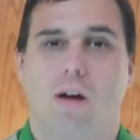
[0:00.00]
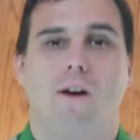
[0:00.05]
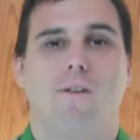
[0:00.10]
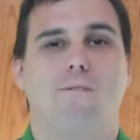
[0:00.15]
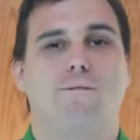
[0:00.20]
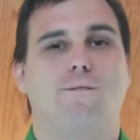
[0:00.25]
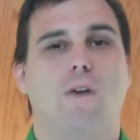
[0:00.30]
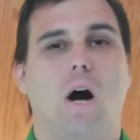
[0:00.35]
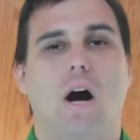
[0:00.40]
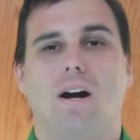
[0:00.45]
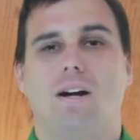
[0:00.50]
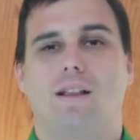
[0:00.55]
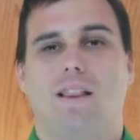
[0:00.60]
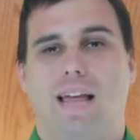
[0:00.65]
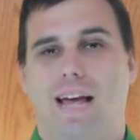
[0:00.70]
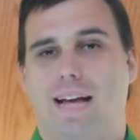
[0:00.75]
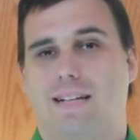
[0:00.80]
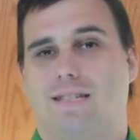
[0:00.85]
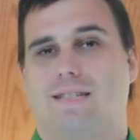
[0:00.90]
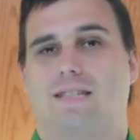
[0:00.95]
far
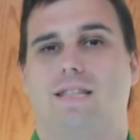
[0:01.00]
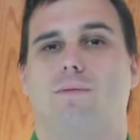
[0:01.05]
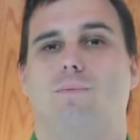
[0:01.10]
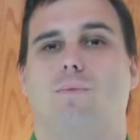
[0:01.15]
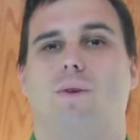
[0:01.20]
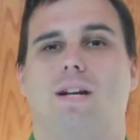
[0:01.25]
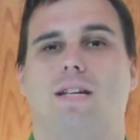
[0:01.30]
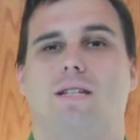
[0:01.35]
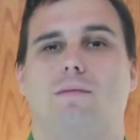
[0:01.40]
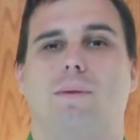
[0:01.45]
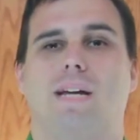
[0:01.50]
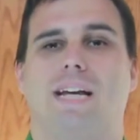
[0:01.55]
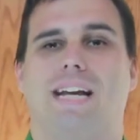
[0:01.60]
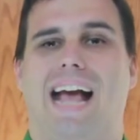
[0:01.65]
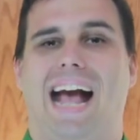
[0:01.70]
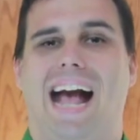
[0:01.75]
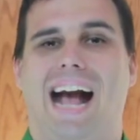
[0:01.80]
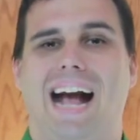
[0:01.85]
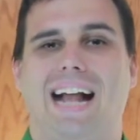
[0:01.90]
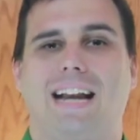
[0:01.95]
less than what is being
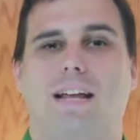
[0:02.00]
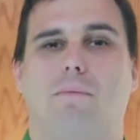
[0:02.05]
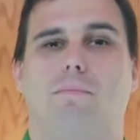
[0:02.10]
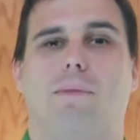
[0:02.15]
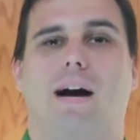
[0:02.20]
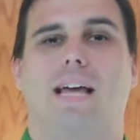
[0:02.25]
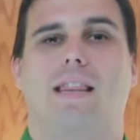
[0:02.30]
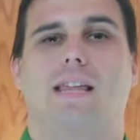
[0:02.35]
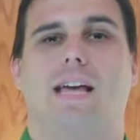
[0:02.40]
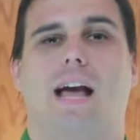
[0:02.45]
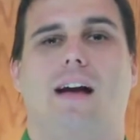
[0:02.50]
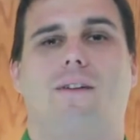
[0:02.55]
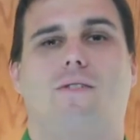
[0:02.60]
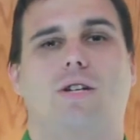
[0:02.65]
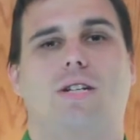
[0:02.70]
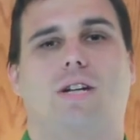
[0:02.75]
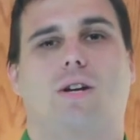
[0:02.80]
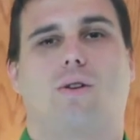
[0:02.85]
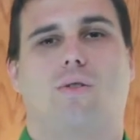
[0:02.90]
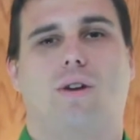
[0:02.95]
added by the
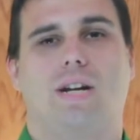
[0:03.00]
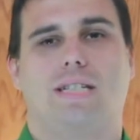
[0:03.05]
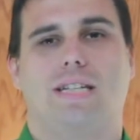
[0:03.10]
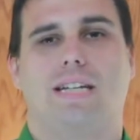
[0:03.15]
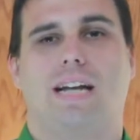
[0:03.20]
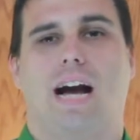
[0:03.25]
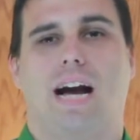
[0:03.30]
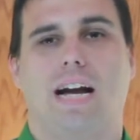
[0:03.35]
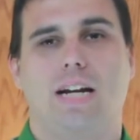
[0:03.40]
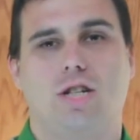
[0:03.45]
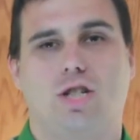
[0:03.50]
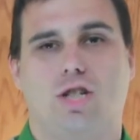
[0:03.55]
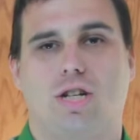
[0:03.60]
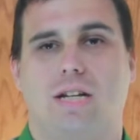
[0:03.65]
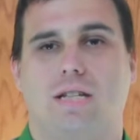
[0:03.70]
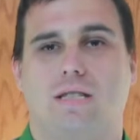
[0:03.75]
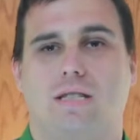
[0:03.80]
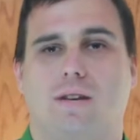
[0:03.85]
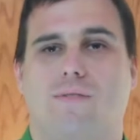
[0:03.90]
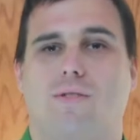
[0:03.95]
ever-decreasing ice
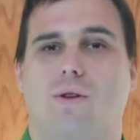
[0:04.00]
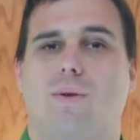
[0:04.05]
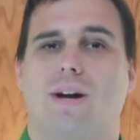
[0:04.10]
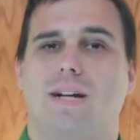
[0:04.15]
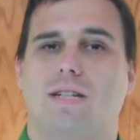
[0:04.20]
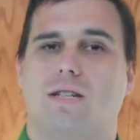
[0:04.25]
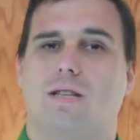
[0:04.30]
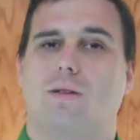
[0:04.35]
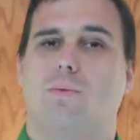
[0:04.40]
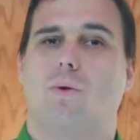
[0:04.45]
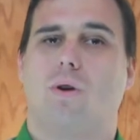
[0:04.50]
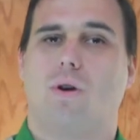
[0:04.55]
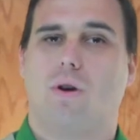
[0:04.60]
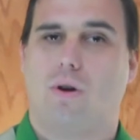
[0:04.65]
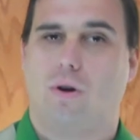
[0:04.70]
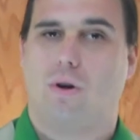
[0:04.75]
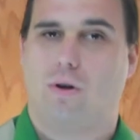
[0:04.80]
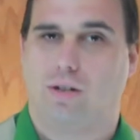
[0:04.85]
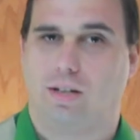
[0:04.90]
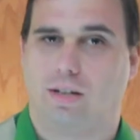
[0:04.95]
sheets of the rest of the
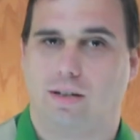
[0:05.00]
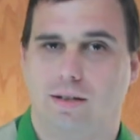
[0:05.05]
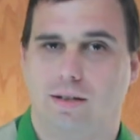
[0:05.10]
world.